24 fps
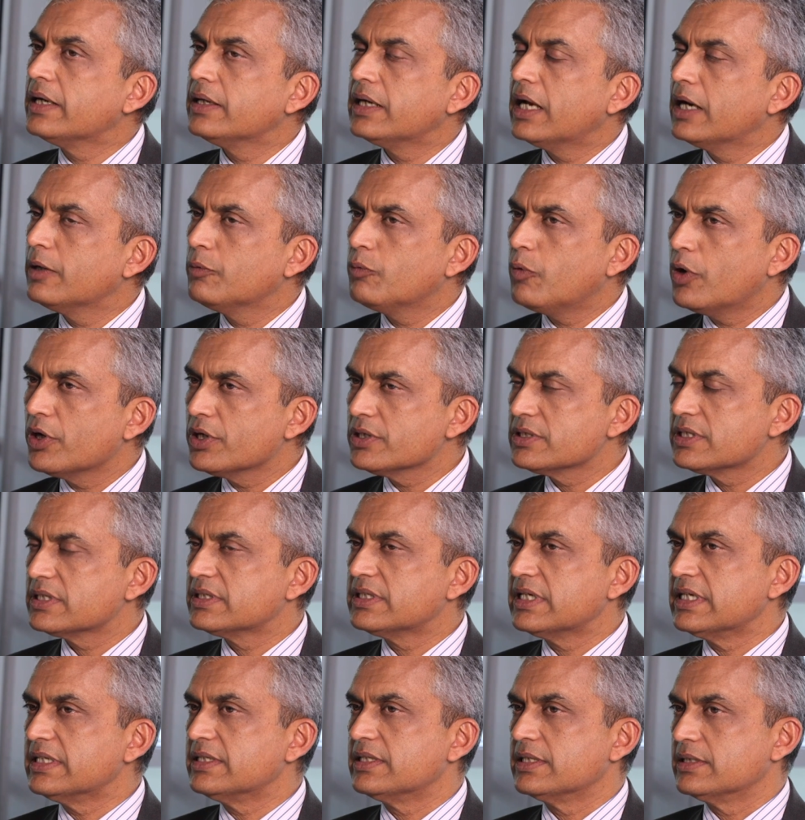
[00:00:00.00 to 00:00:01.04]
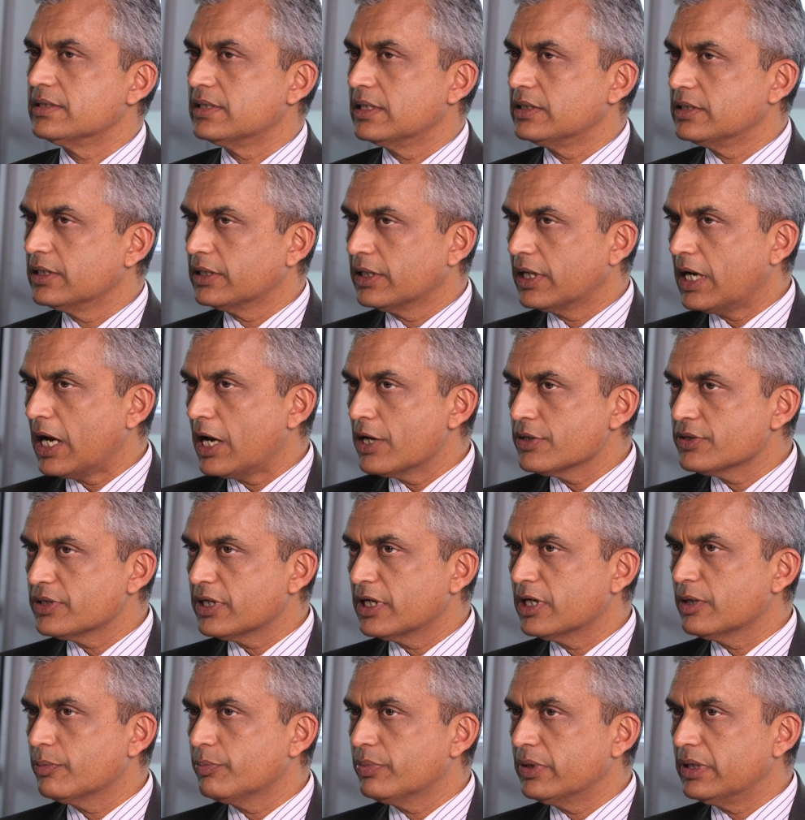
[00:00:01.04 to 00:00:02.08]
And, and what is the thesis? That the
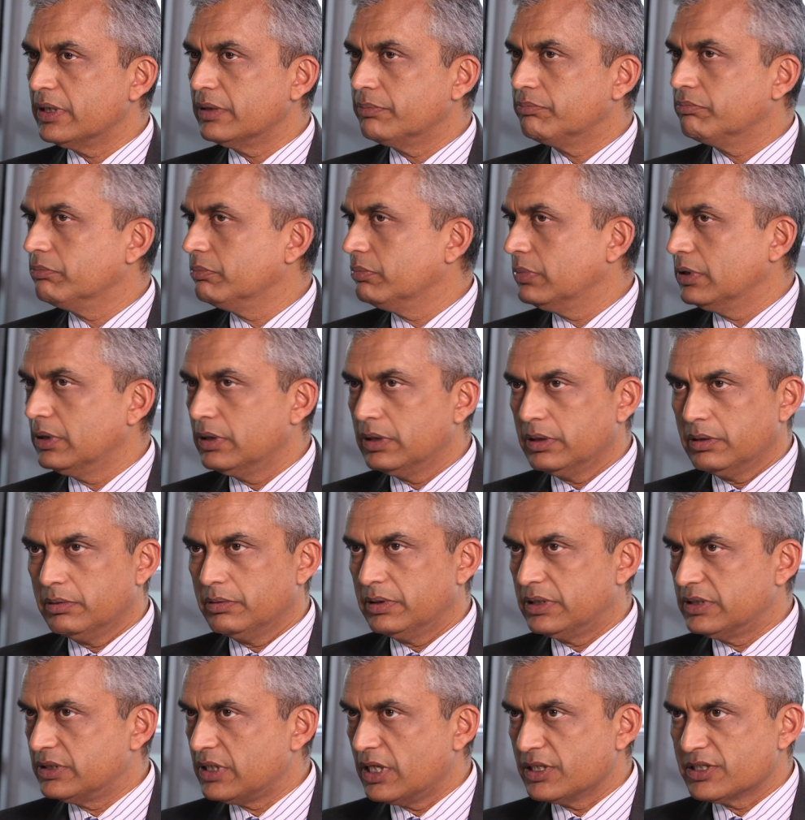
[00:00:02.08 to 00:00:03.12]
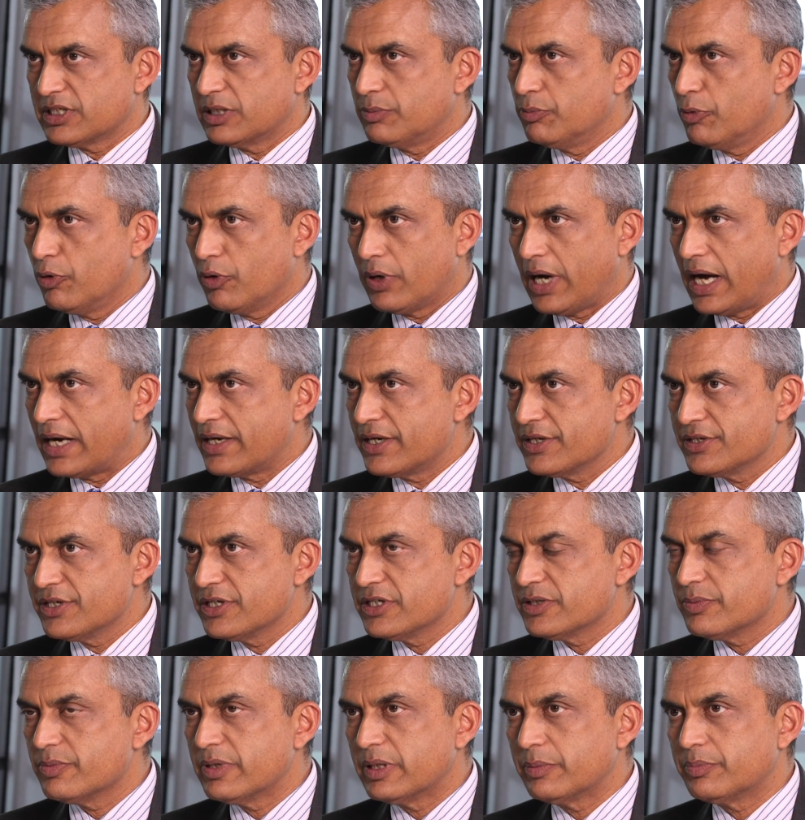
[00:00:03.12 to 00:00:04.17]
cryotherapy uh, results in more
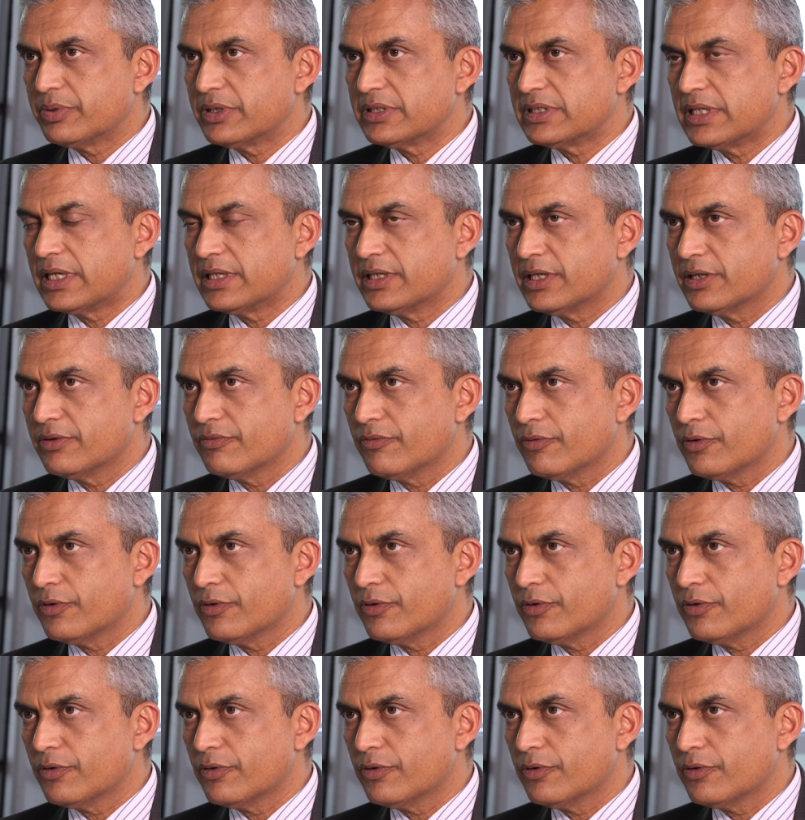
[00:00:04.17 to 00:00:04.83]
antigens being presented